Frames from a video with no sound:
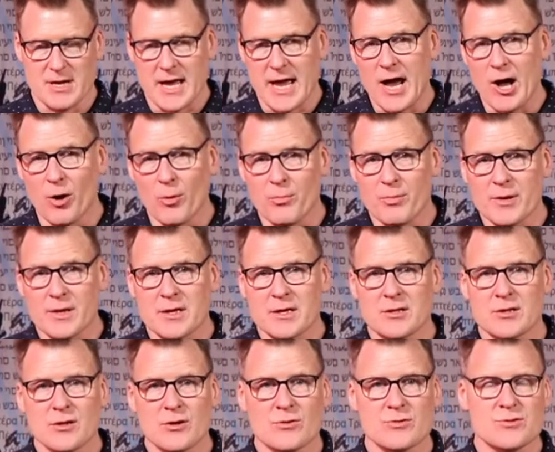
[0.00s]
help
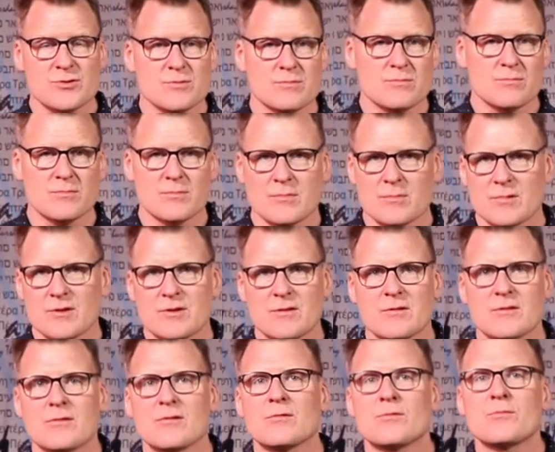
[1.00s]
in those
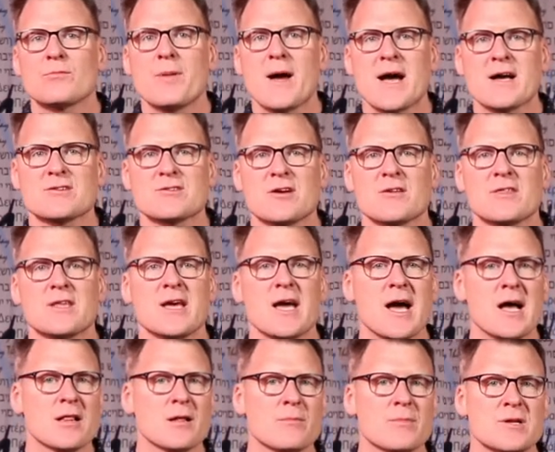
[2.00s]
to pass out the
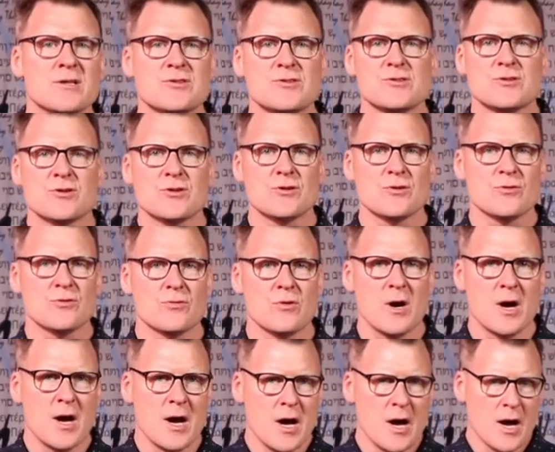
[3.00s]
elements, to
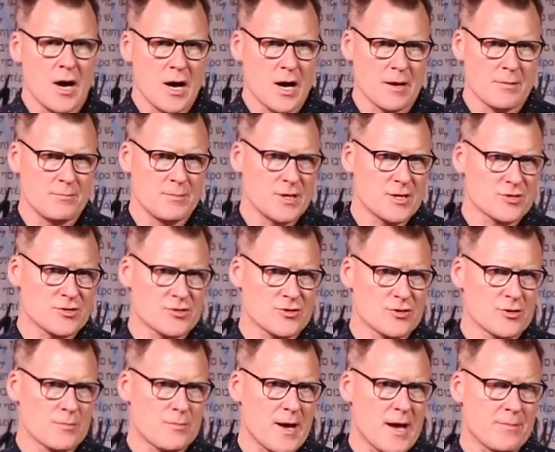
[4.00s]

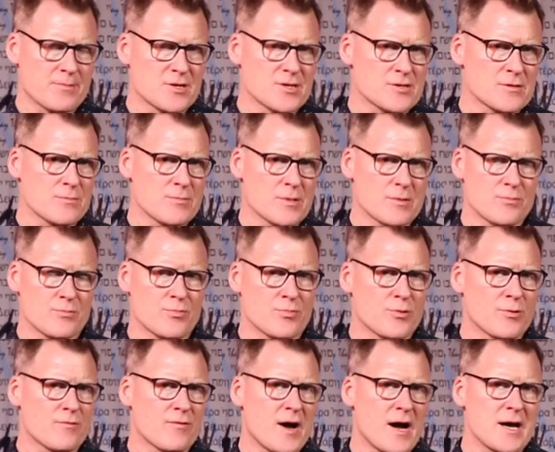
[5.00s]
administer the baptism and
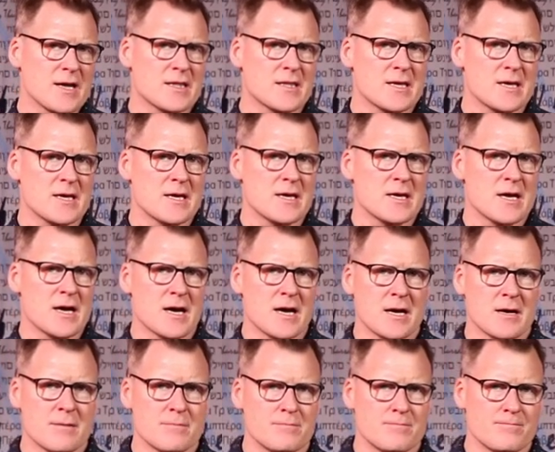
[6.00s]
provide the
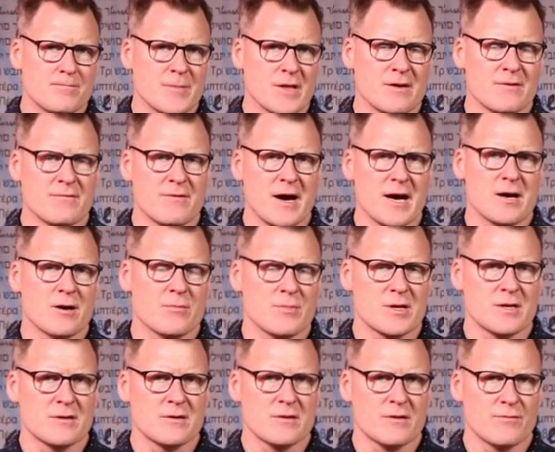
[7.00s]
um,
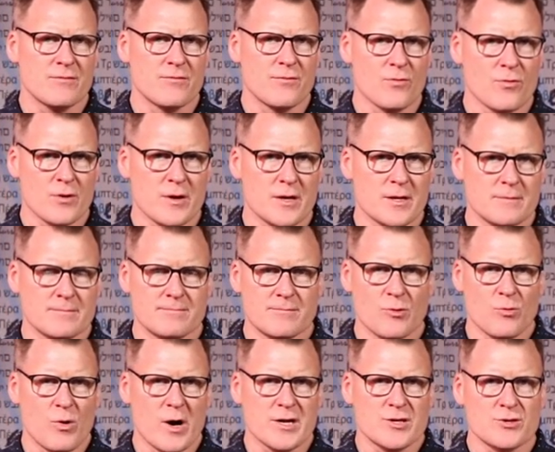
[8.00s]
environment for it,
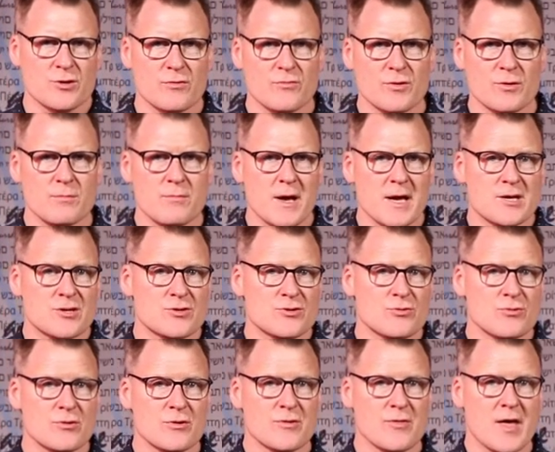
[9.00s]
watch over, make
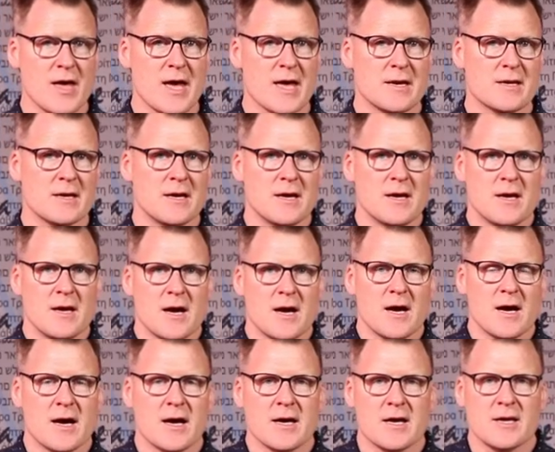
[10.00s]
sure that
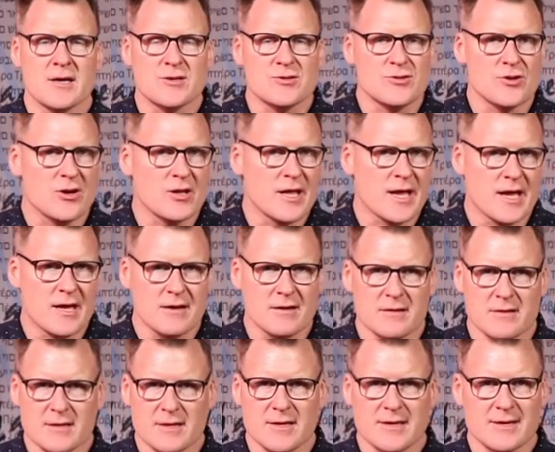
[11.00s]
uh, it is all
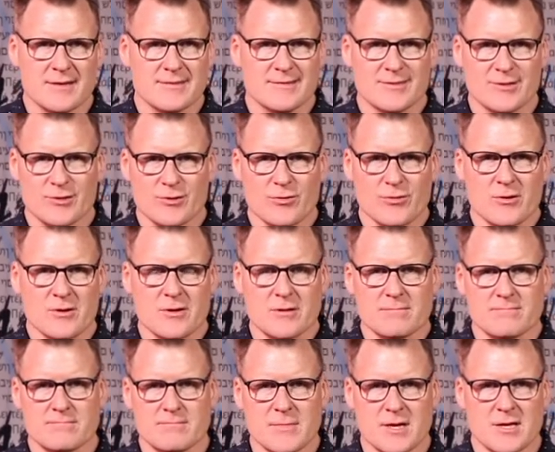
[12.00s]
handled in good
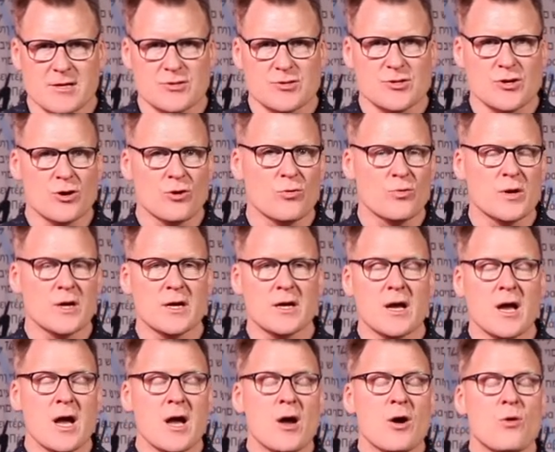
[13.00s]
order. And so
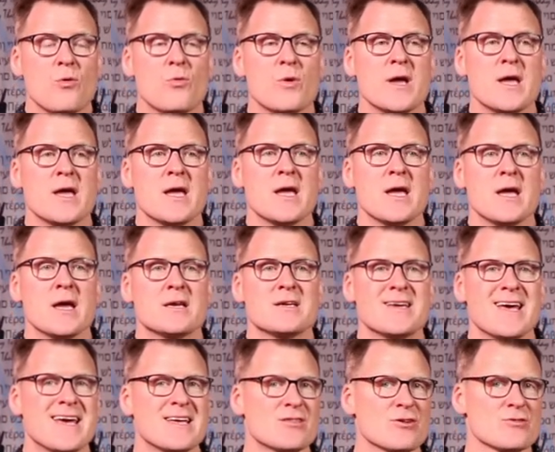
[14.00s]
we, we
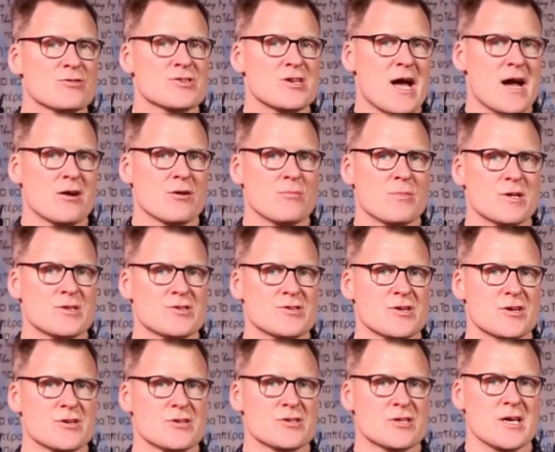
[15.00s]
take those sacraments
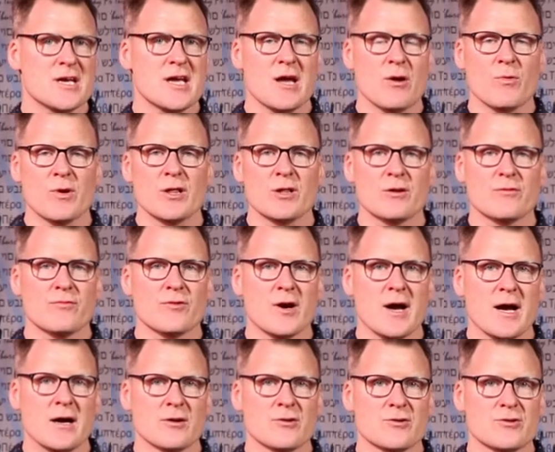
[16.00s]
seriously and we look for
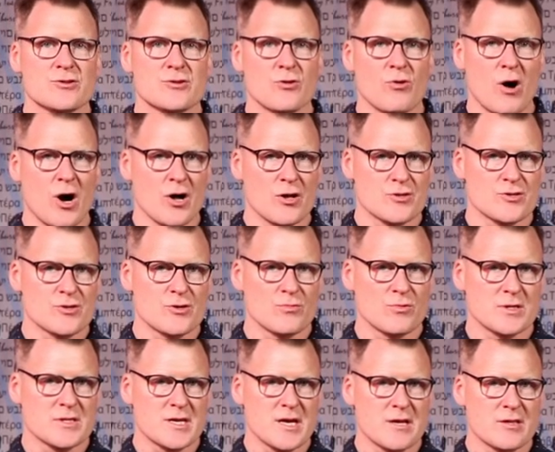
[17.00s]
elders who also
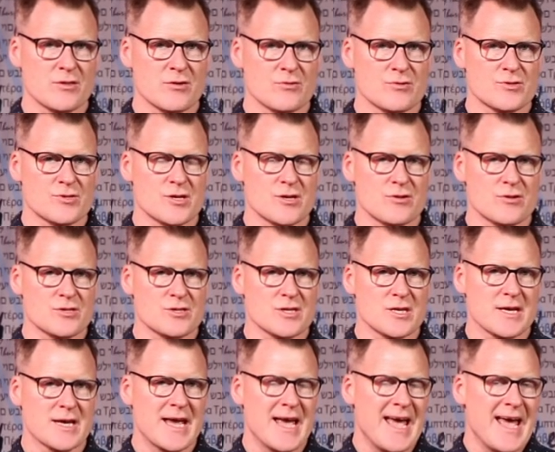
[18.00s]
will take those
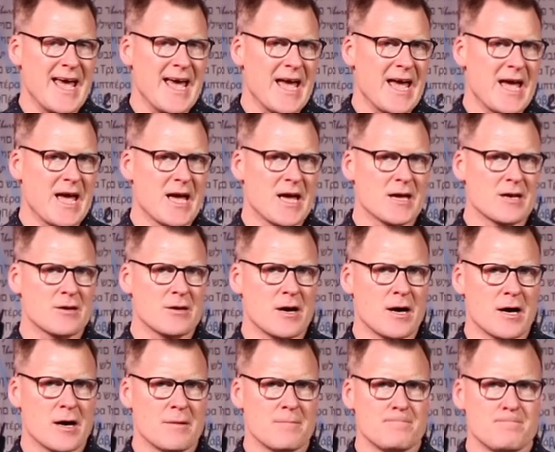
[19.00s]
seriously and
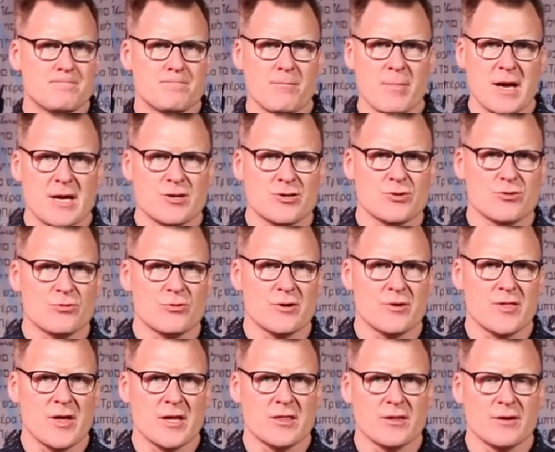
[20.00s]
um, make
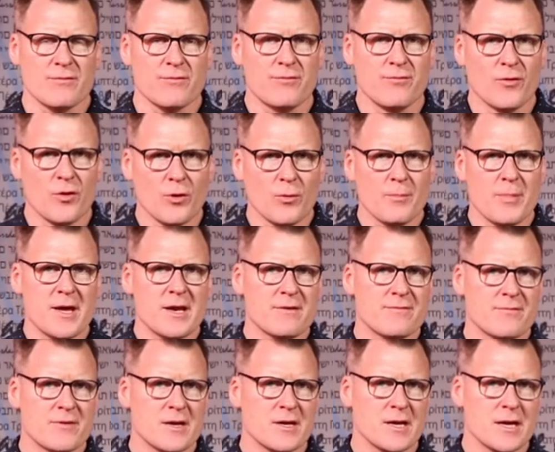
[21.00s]
sure that the full
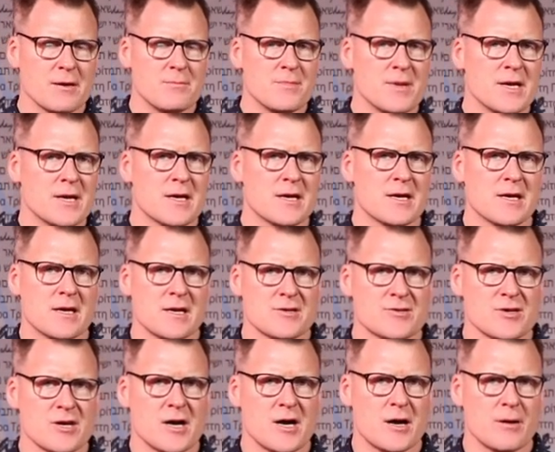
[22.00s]
benefit and meaning
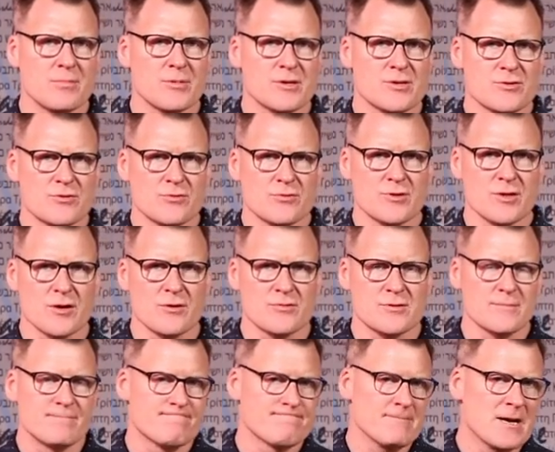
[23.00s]
is accomplished through
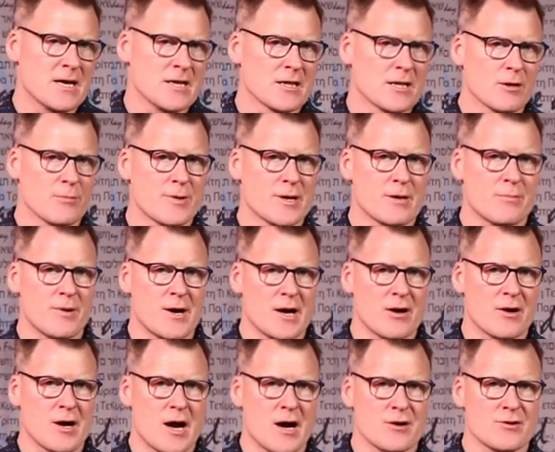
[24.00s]
those. A little bit
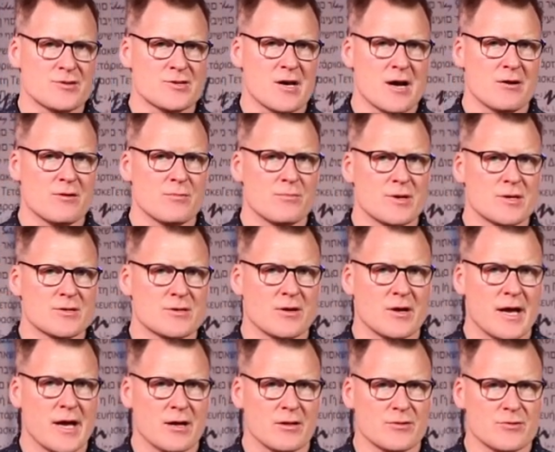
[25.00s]
about our
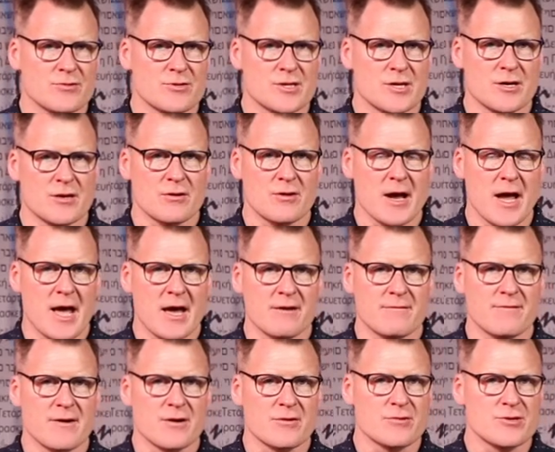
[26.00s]
sacramental elders here
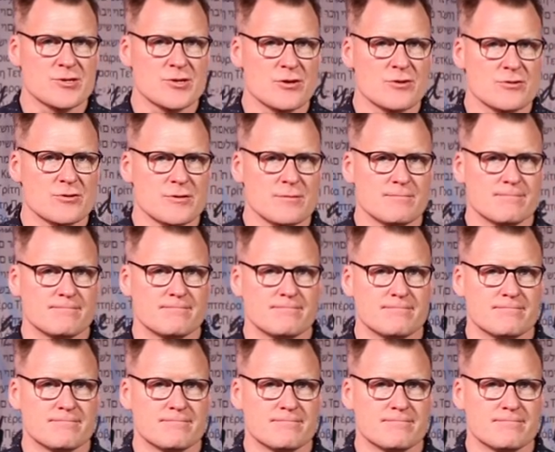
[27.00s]
at Foundry Church.